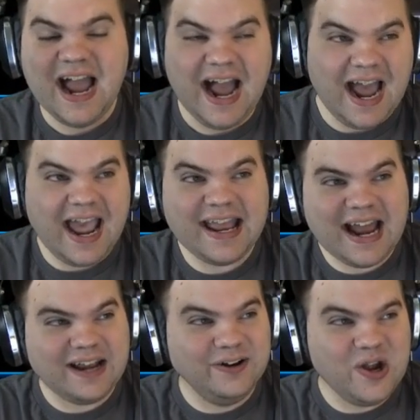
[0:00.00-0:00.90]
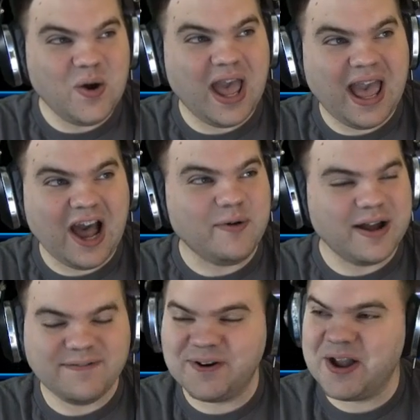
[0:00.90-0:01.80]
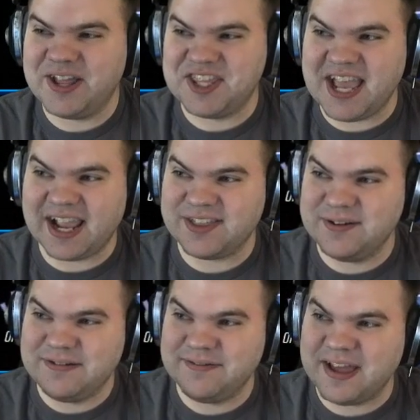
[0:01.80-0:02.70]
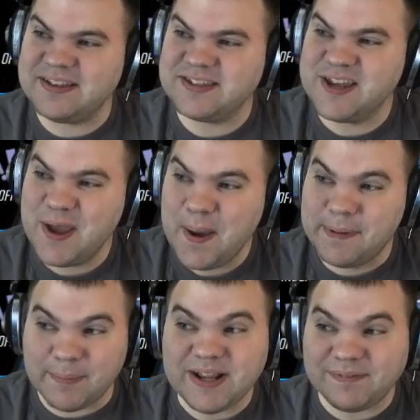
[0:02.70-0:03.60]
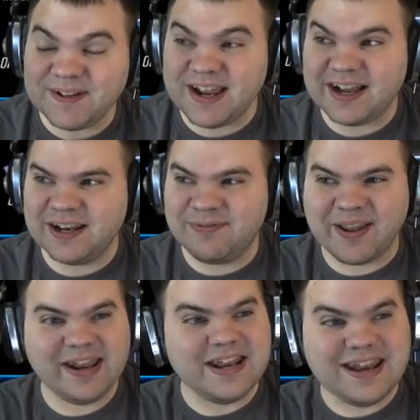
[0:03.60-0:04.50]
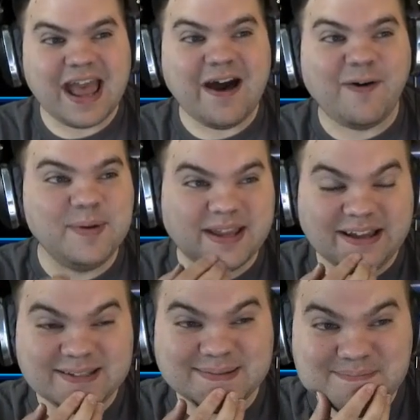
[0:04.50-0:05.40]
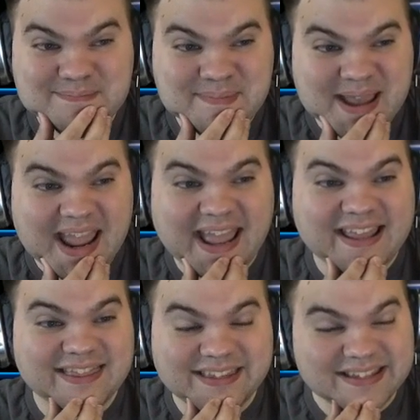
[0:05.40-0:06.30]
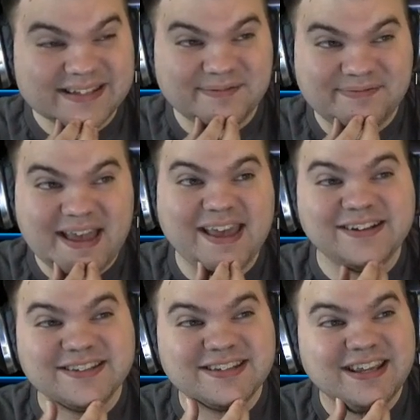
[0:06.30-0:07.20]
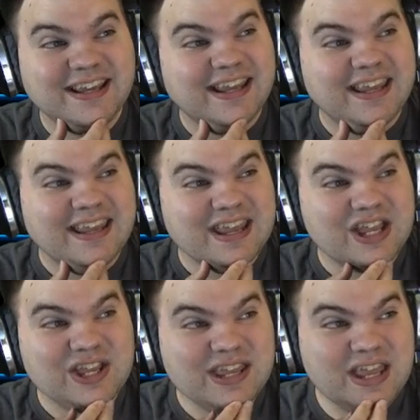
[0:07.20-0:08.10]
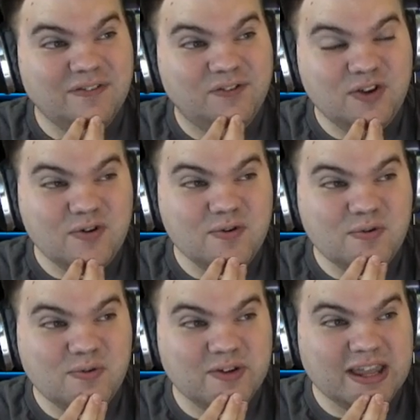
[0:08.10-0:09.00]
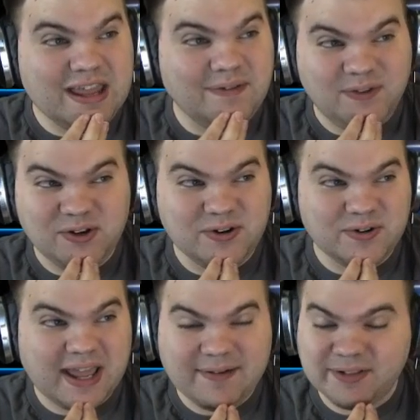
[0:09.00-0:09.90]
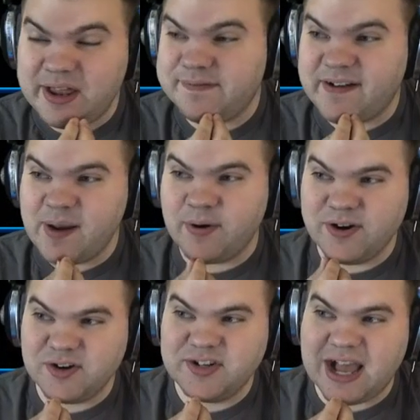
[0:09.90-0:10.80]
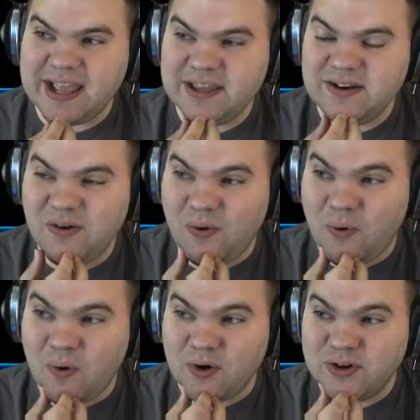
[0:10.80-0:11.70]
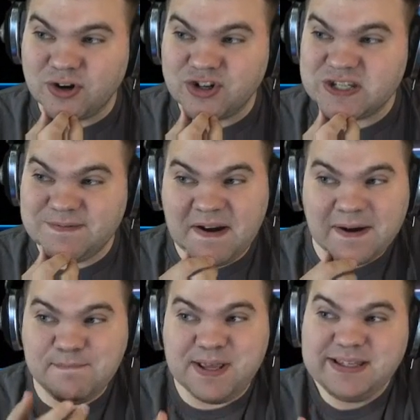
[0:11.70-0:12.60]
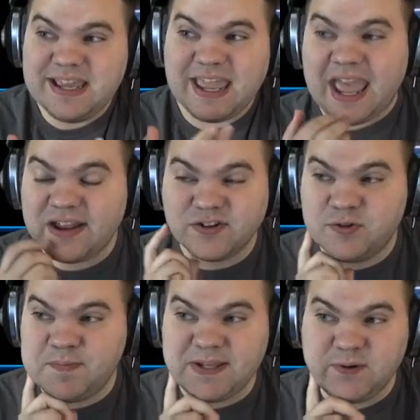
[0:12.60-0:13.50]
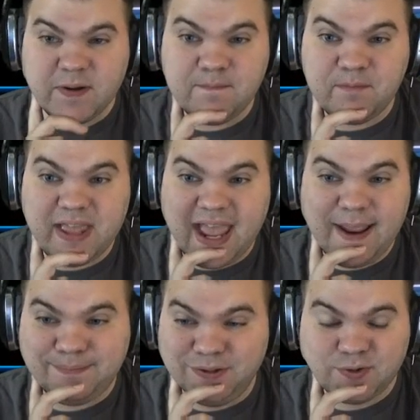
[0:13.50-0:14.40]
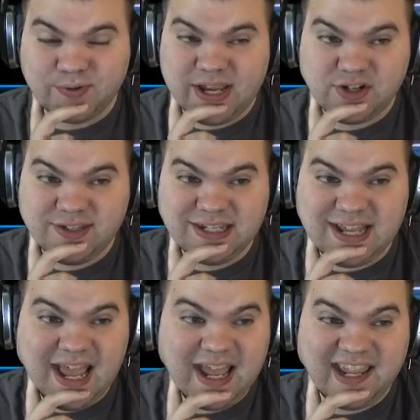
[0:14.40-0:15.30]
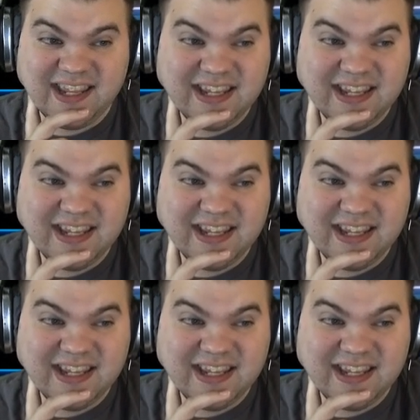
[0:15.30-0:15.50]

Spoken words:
and I don't know how I forgot the Agatha event, but I'm definitely not going to forget it now, because man, this event, if you don't have a lot of fiber in your diet, or you're just very busy and can't be doing 8 blitz rotations a day,